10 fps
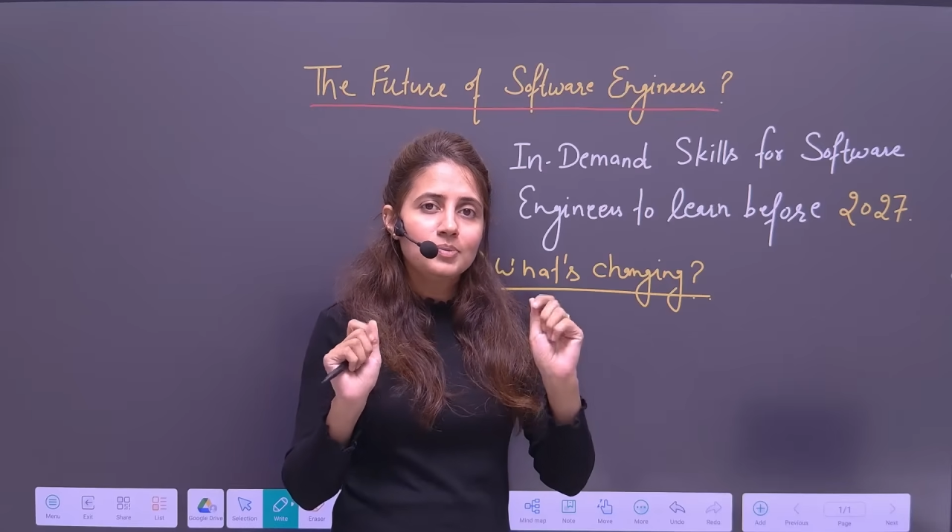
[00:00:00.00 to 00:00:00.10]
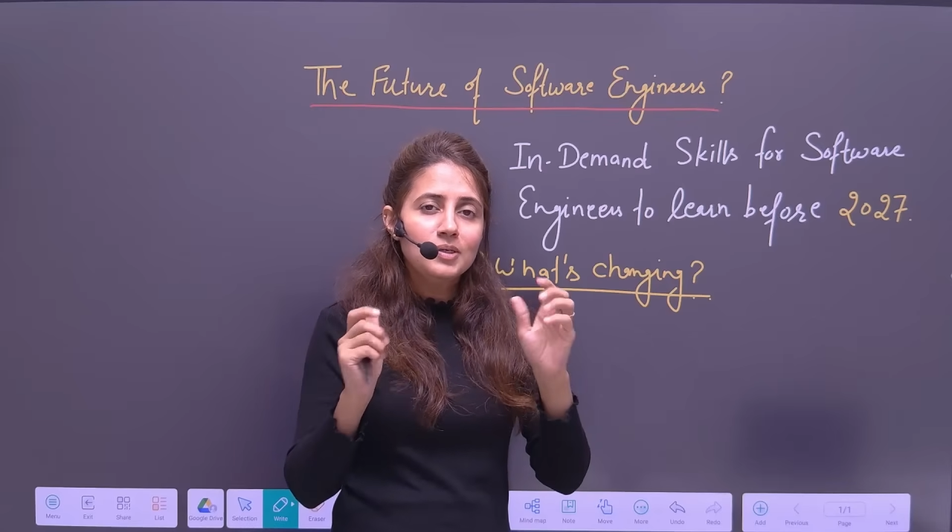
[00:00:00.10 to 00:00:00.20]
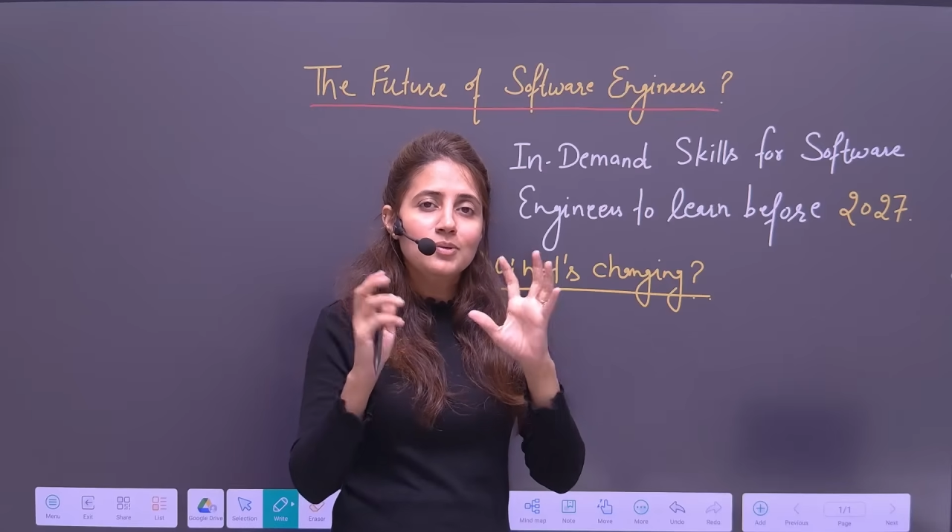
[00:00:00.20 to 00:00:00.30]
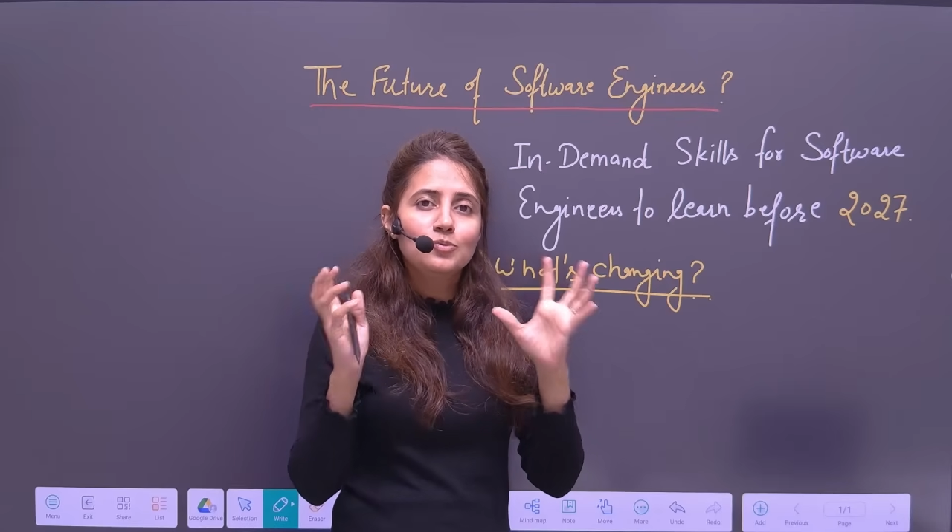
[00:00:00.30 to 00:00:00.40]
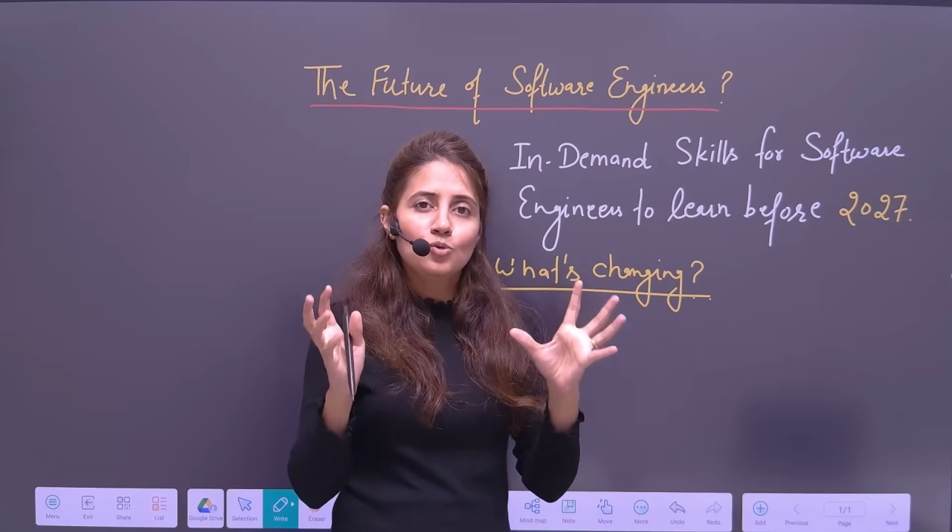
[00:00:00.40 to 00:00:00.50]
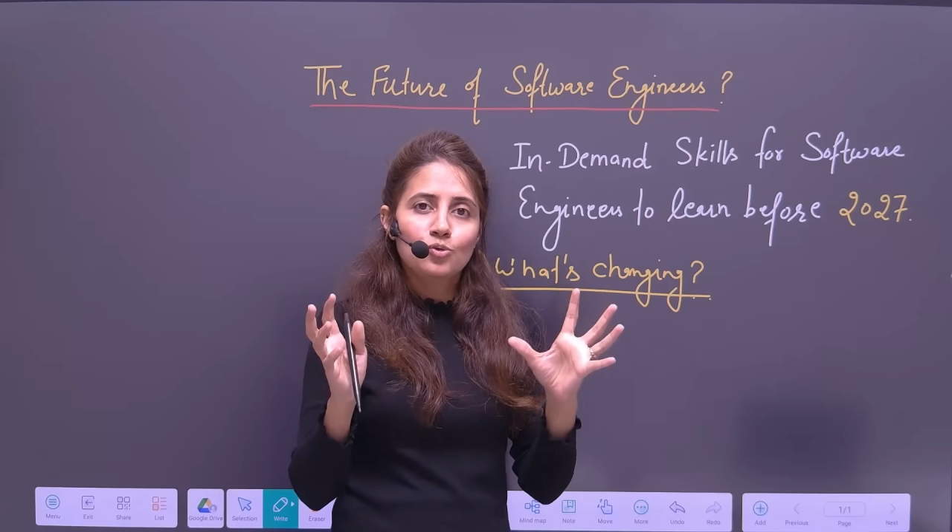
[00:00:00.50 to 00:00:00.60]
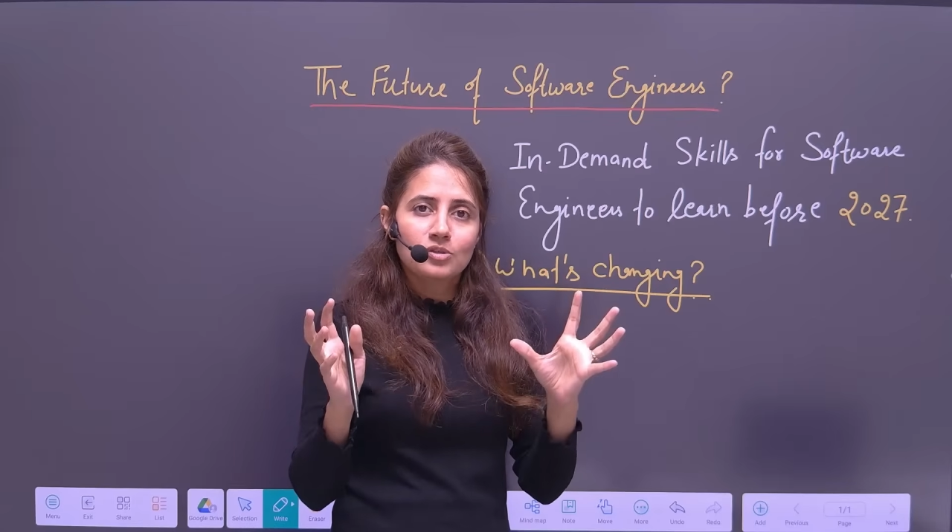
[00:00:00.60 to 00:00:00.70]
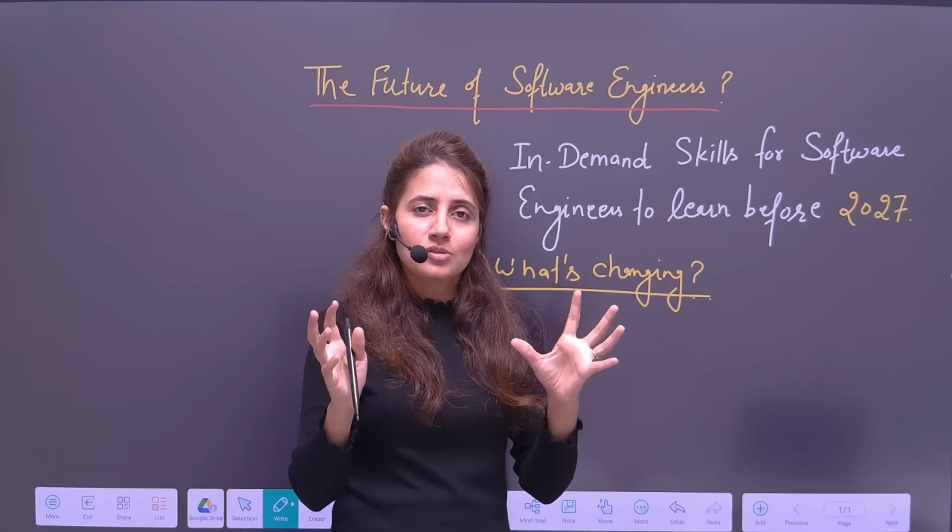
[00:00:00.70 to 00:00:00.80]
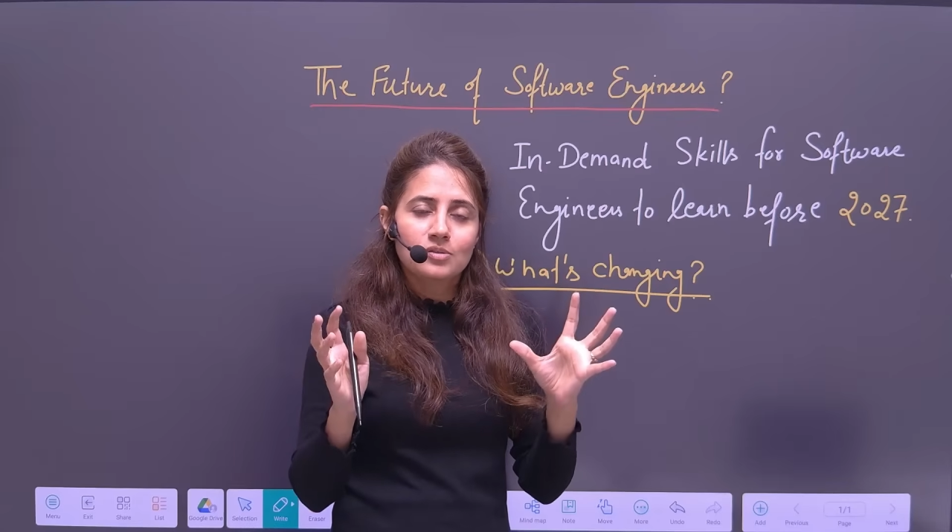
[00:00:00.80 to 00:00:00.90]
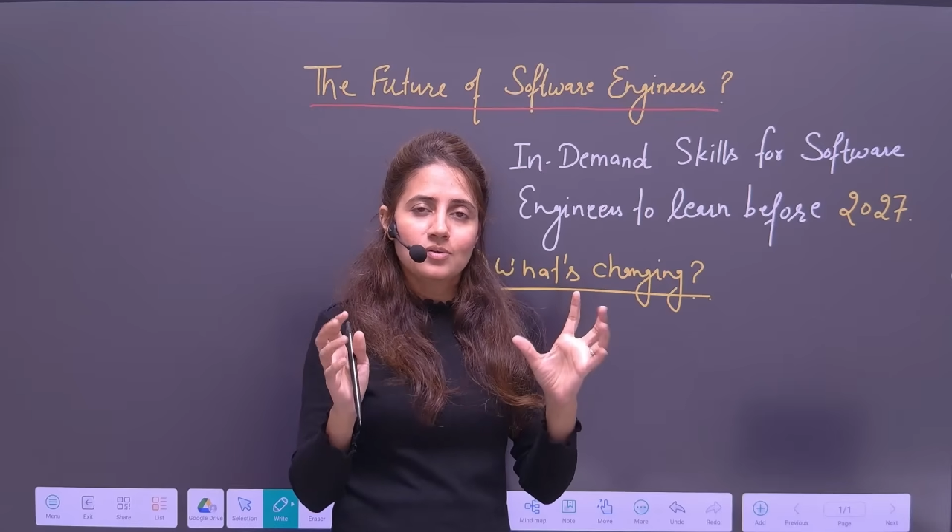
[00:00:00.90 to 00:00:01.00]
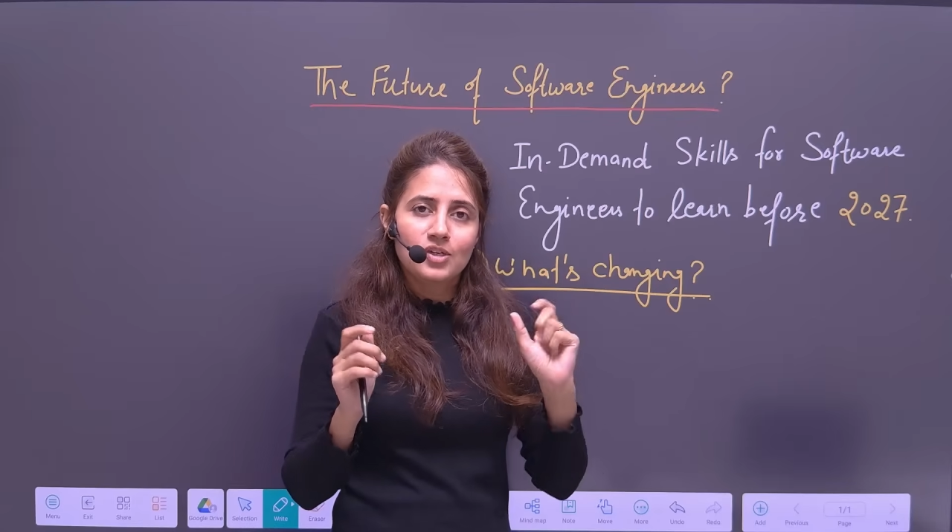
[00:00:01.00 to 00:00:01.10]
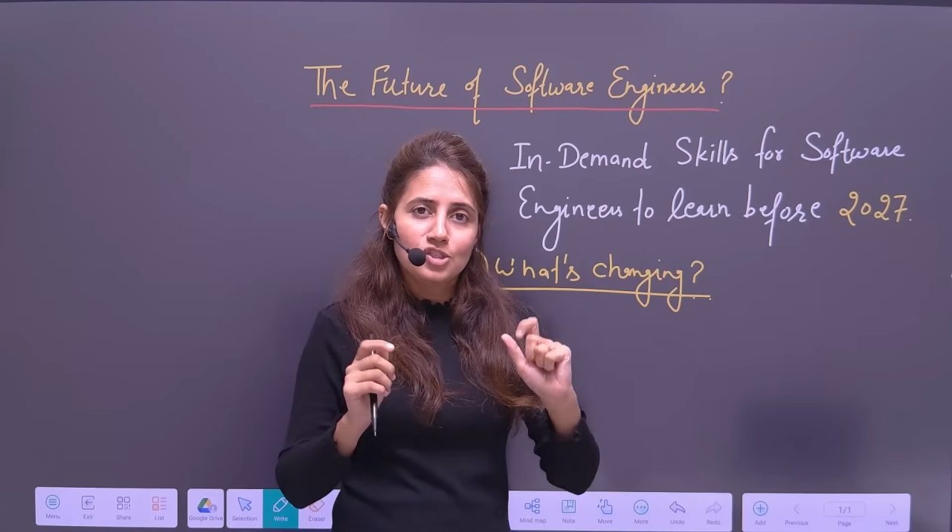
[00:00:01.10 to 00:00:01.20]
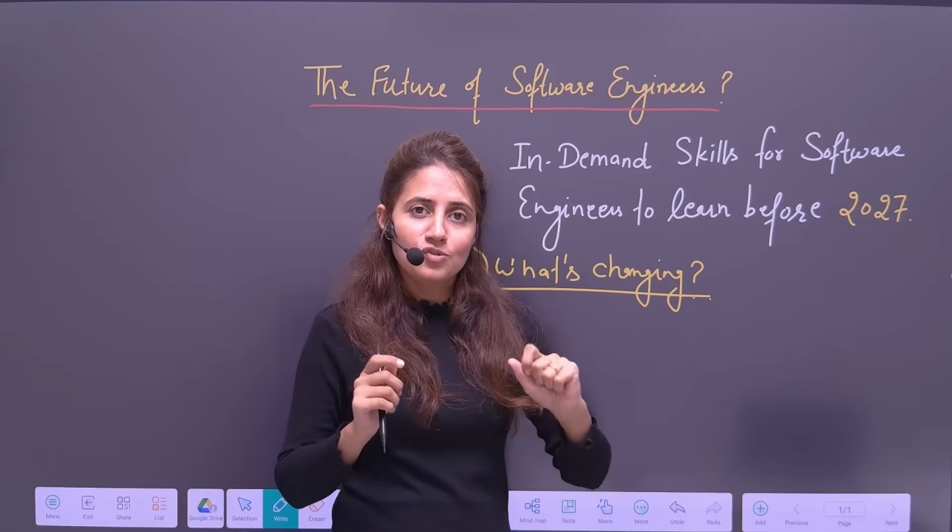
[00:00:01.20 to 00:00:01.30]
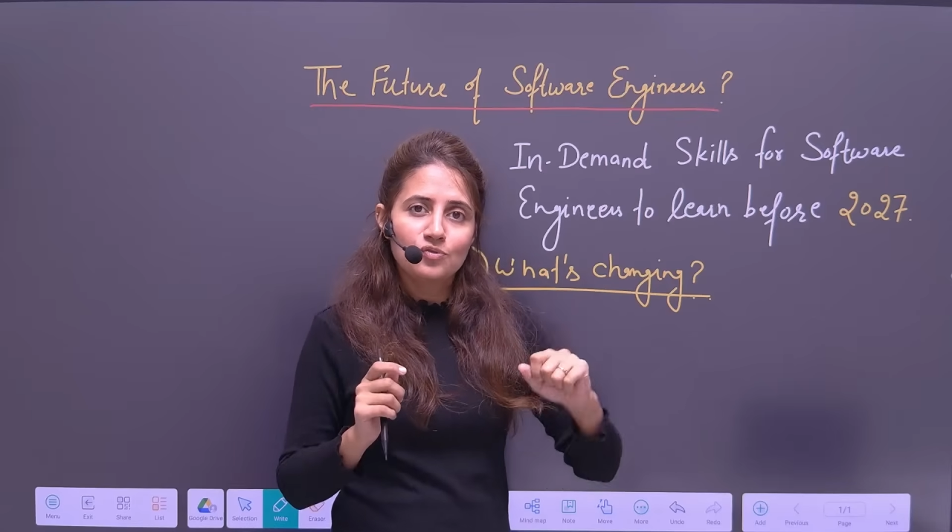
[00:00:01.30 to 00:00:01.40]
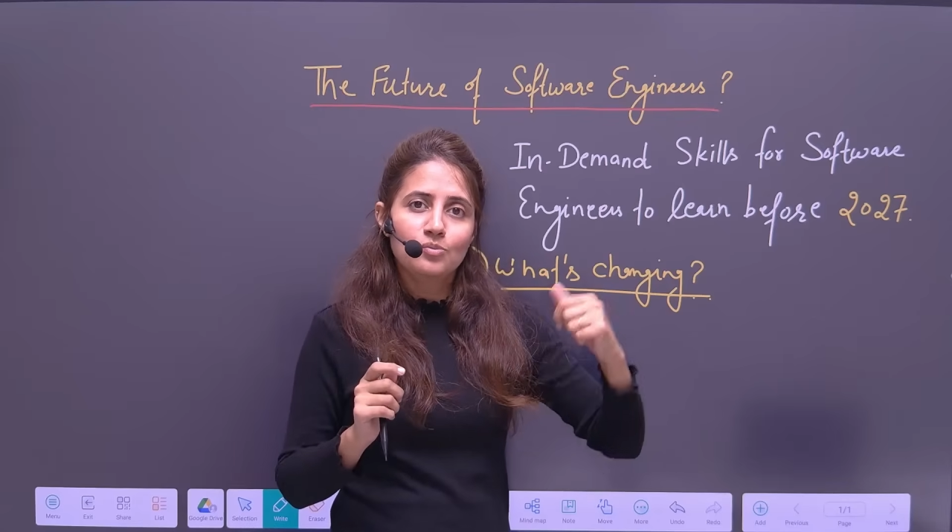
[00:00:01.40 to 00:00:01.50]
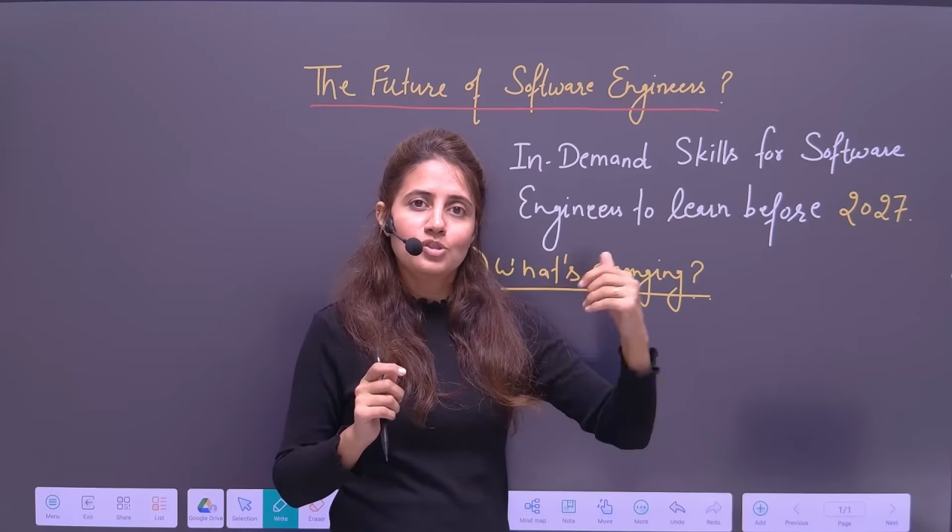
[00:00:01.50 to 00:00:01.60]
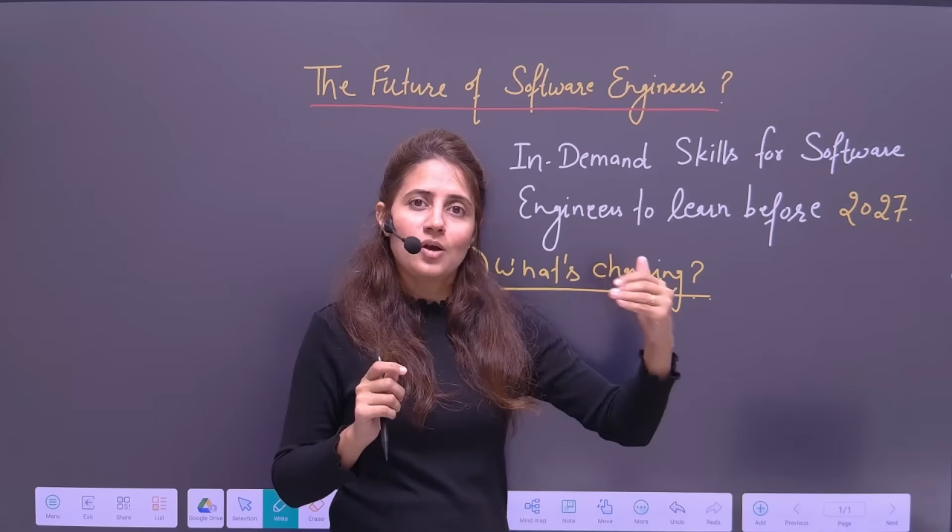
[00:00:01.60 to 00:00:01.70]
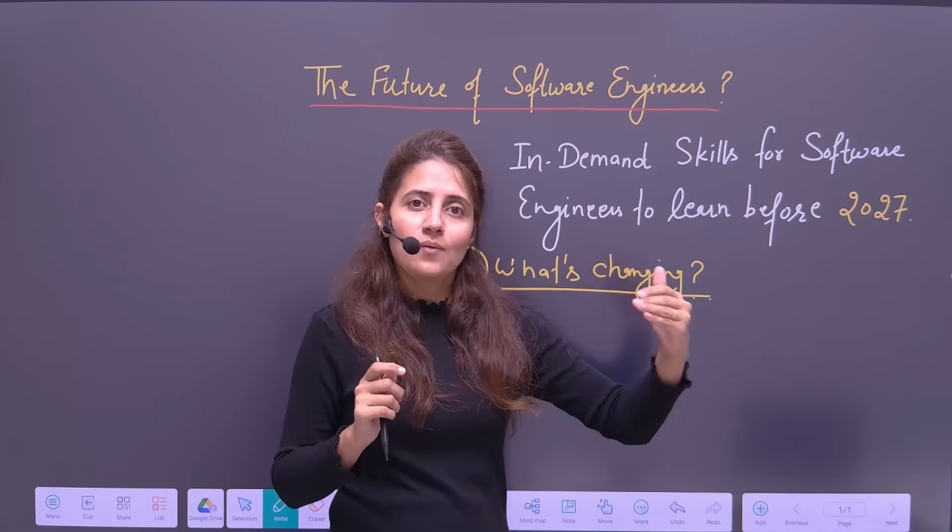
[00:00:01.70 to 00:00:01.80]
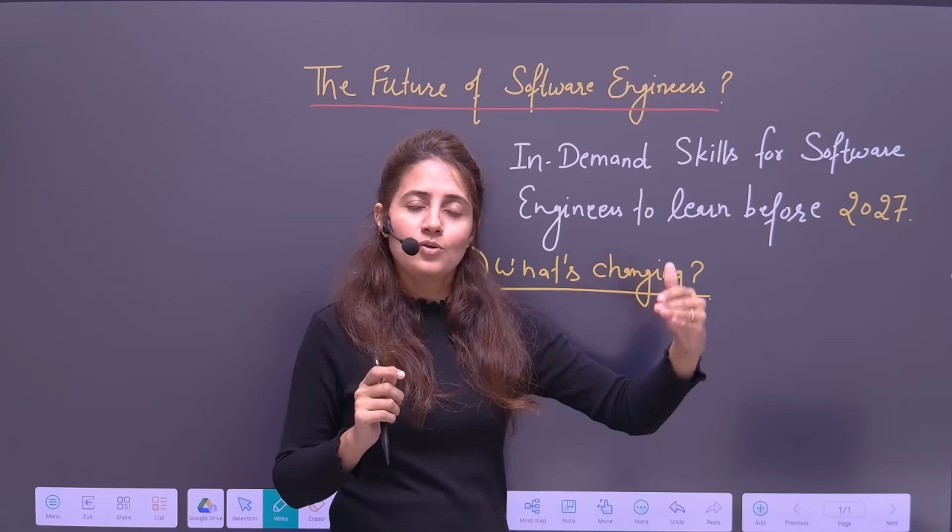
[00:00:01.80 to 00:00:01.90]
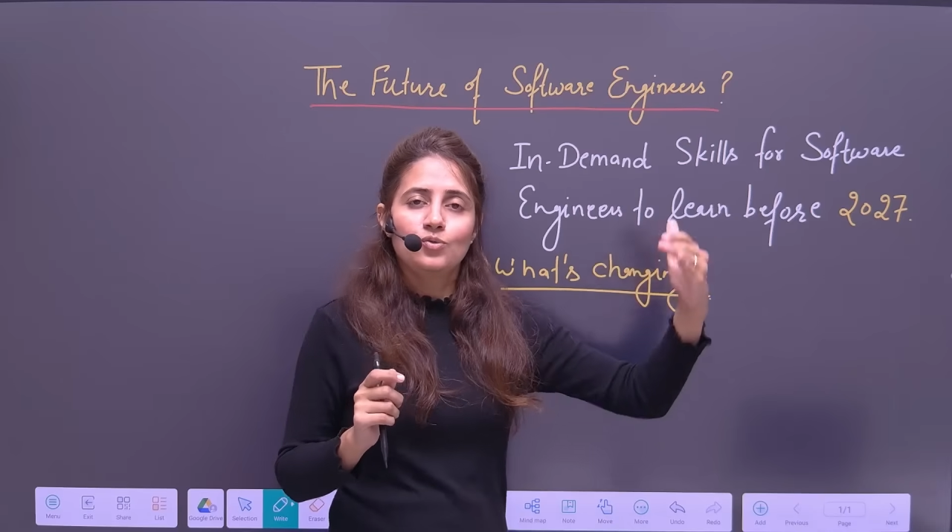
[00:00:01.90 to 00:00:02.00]
premium courses ranging from
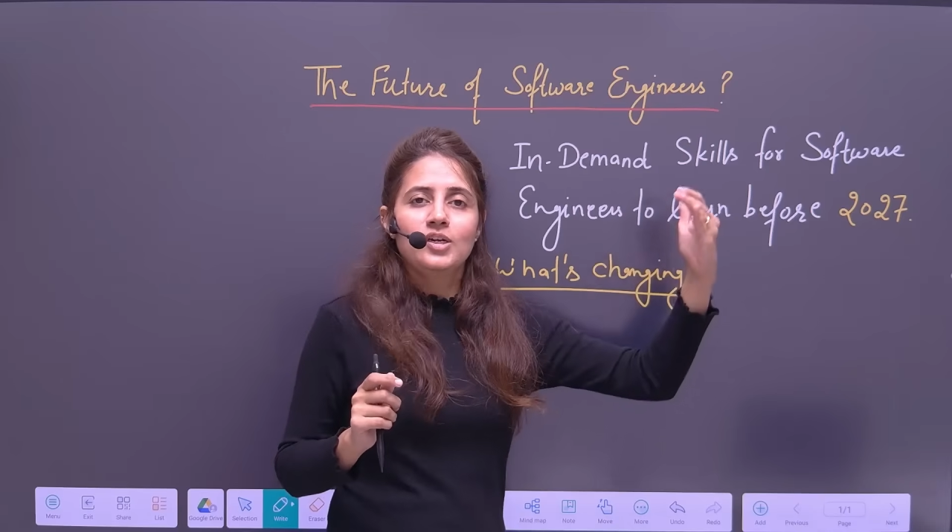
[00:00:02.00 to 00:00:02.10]
Java